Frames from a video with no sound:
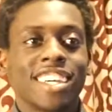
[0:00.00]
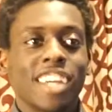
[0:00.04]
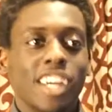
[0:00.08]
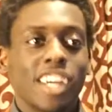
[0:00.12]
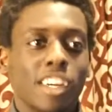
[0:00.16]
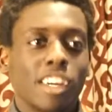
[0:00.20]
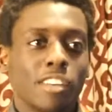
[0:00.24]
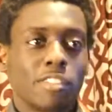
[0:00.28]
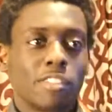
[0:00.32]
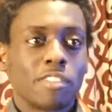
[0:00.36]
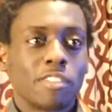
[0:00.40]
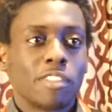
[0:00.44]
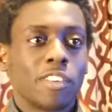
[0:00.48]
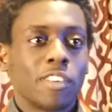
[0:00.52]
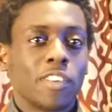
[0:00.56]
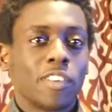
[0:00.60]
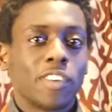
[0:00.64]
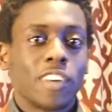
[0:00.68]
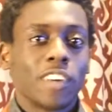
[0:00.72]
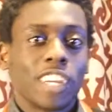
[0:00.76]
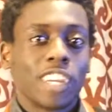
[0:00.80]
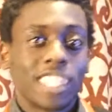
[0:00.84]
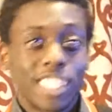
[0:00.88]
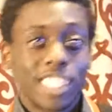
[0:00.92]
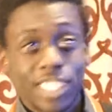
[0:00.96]
of
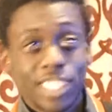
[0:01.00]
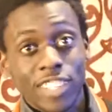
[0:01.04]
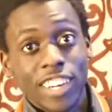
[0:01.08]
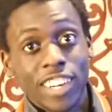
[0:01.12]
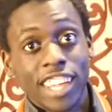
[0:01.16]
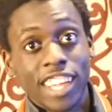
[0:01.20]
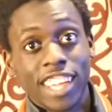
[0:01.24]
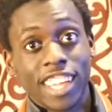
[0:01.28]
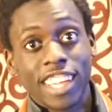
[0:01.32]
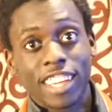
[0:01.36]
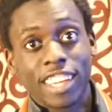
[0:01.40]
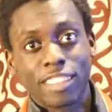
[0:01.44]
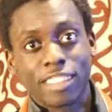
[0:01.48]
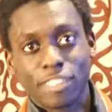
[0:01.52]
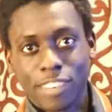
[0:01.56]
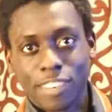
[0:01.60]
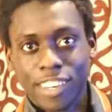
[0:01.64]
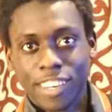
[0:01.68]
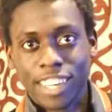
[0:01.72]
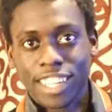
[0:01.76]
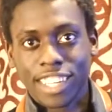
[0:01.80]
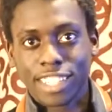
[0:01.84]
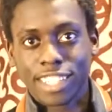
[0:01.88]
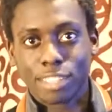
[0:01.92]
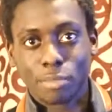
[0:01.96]
a string of
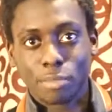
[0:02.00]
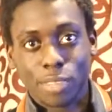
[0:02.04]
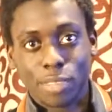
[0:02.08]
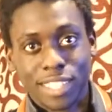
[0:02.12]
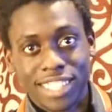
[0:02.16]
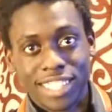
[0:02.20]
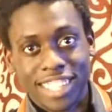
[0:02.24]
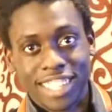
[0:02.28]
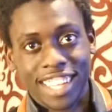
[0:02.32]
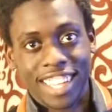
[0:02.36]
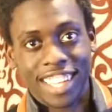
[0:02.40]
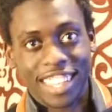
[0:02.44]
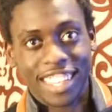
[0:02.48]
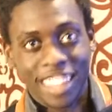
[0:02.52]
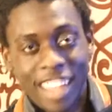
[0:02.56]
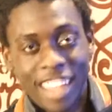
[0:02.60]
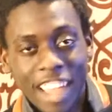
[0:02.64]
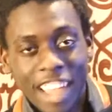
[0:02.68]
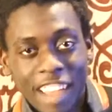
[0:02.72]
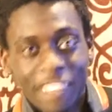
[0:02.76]
words, per se,